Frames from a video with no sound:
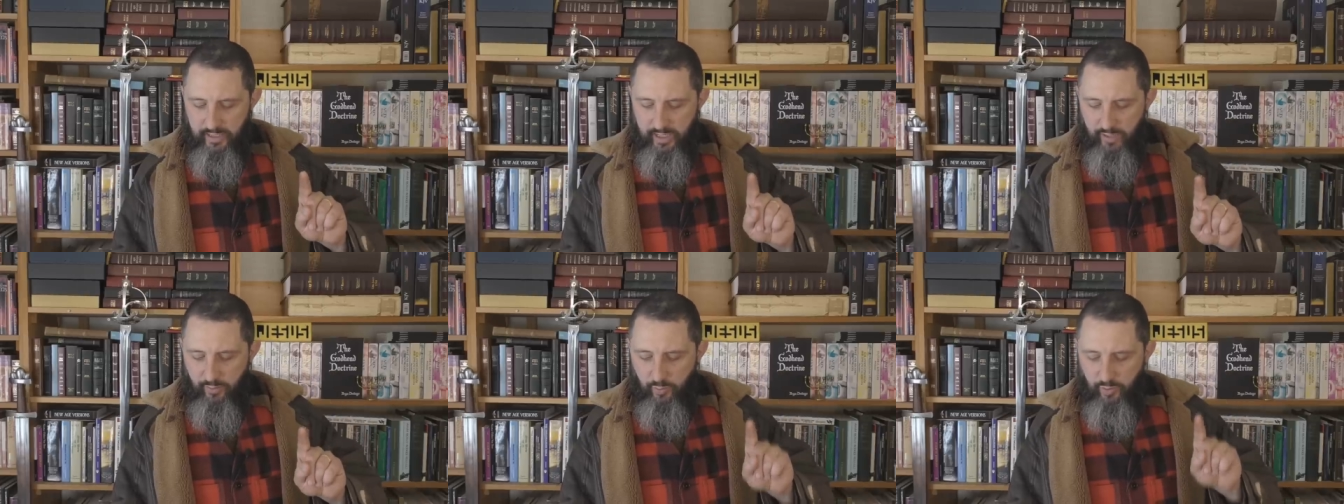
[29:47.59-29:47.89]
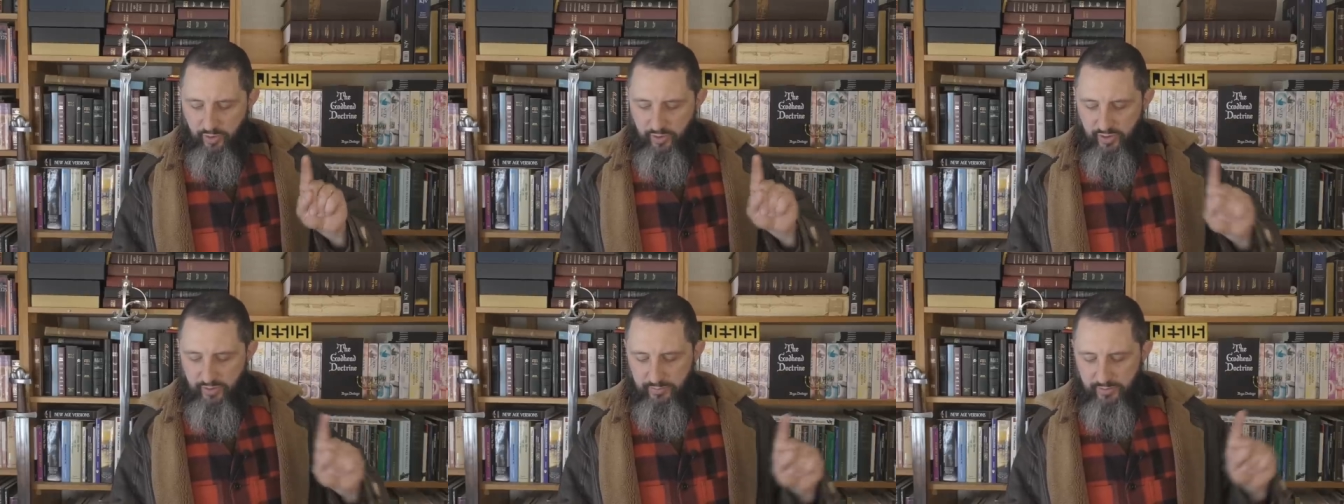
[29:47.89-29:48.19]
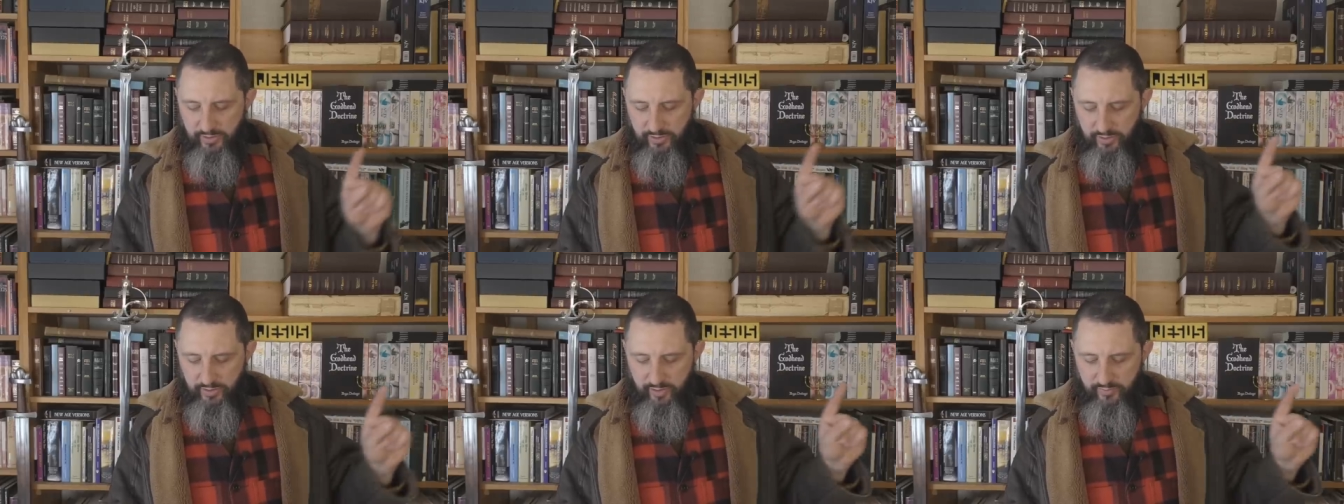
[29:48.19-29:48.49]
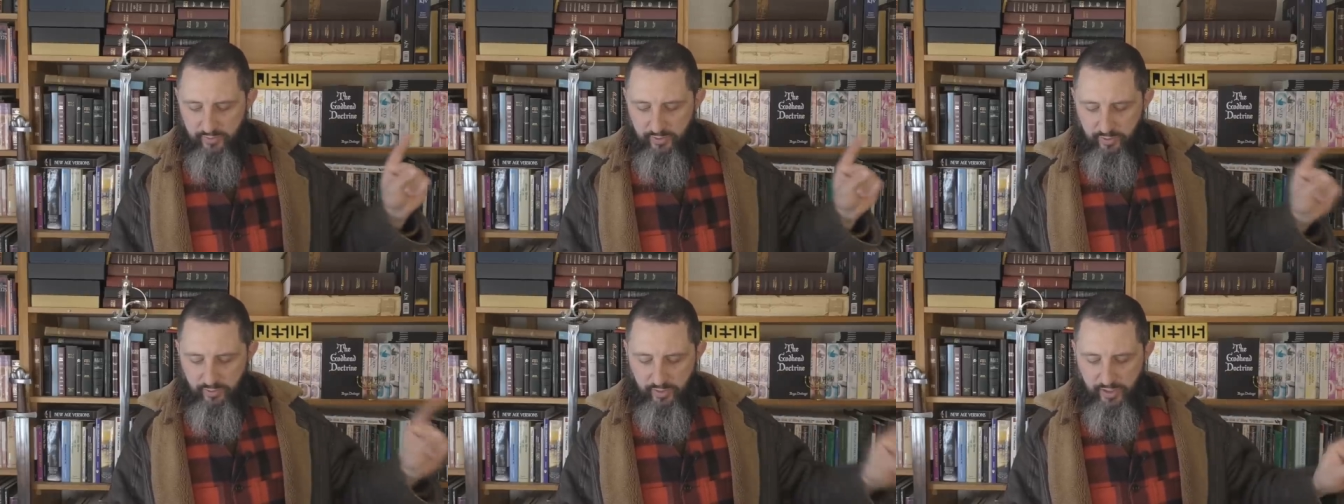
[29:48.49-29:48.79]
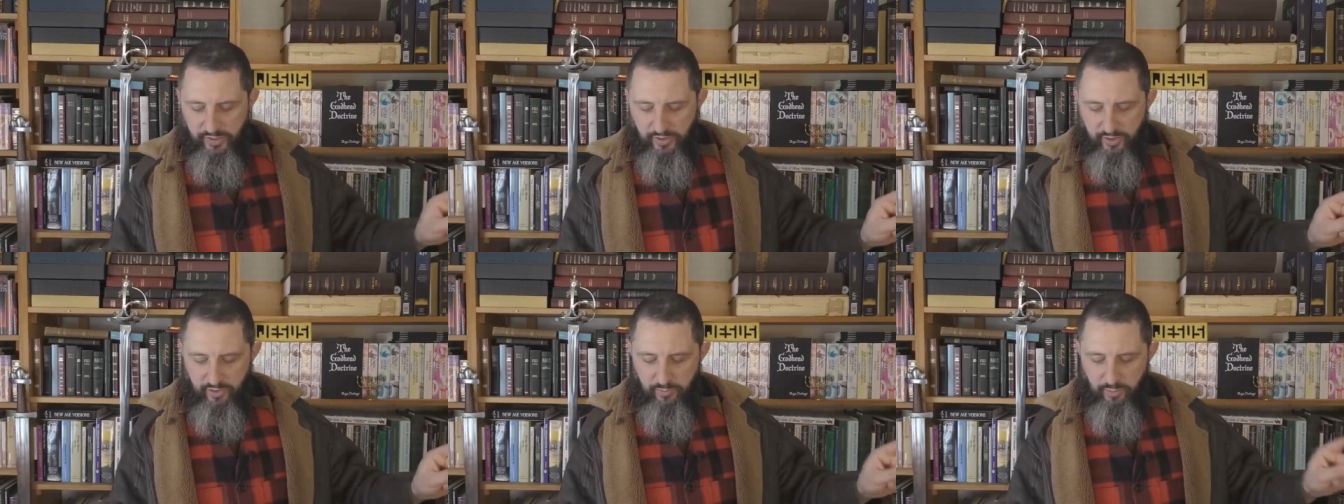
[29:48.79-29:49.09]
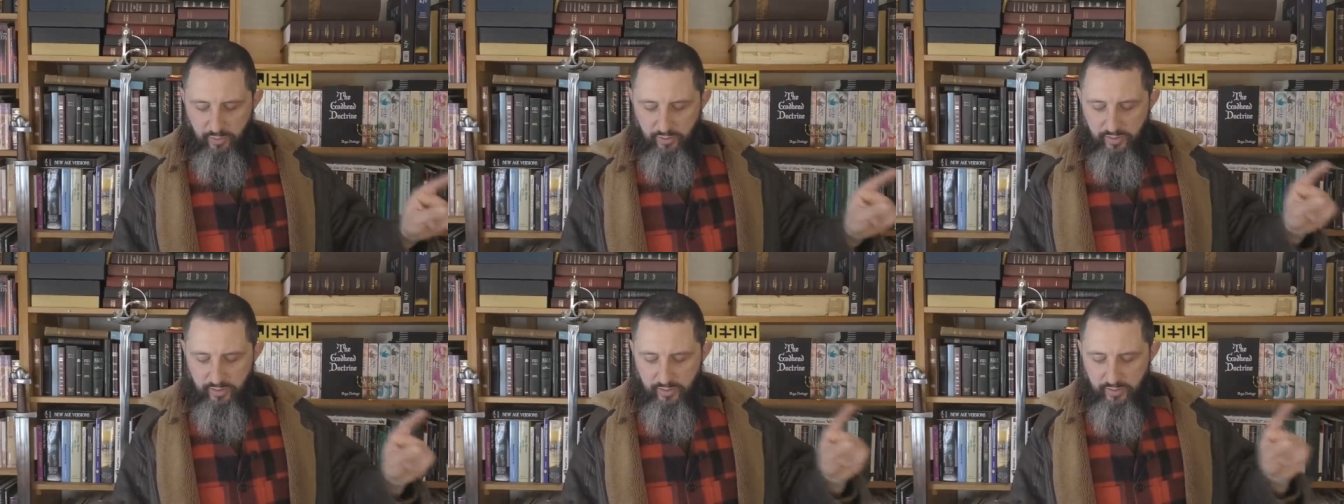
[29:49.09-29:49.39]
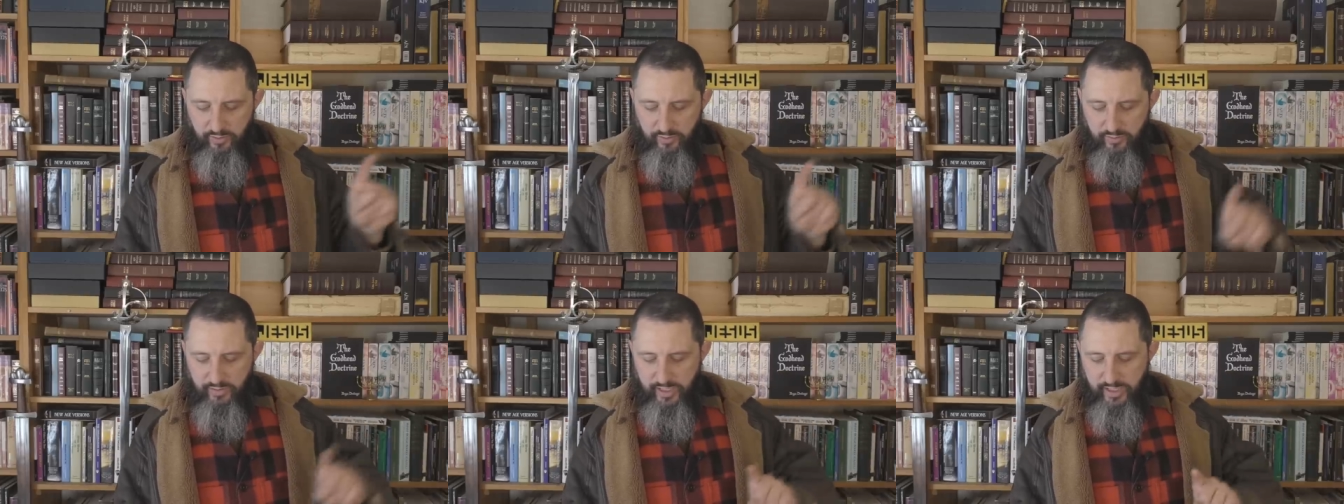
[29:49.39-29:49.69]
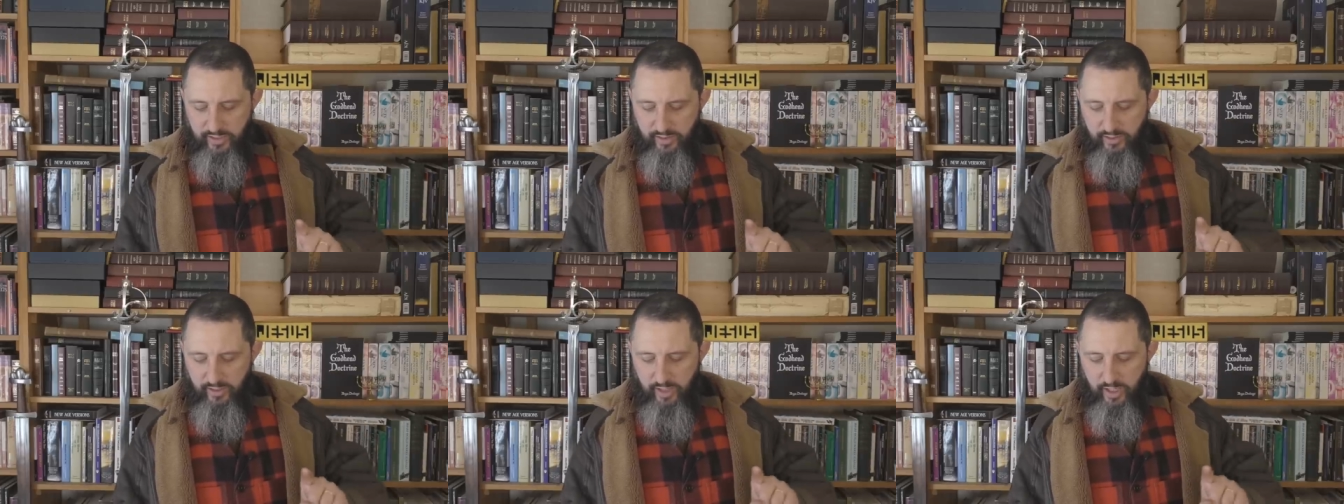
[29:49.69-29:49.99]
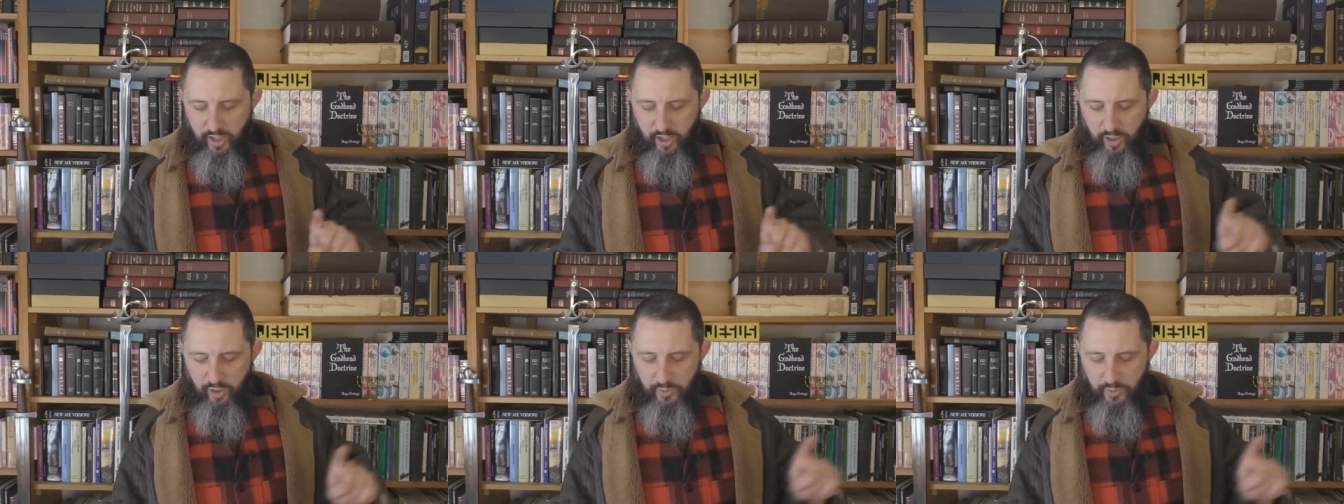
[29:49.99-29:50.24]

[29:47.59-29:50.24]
and worshiped and served the creature more than the creator,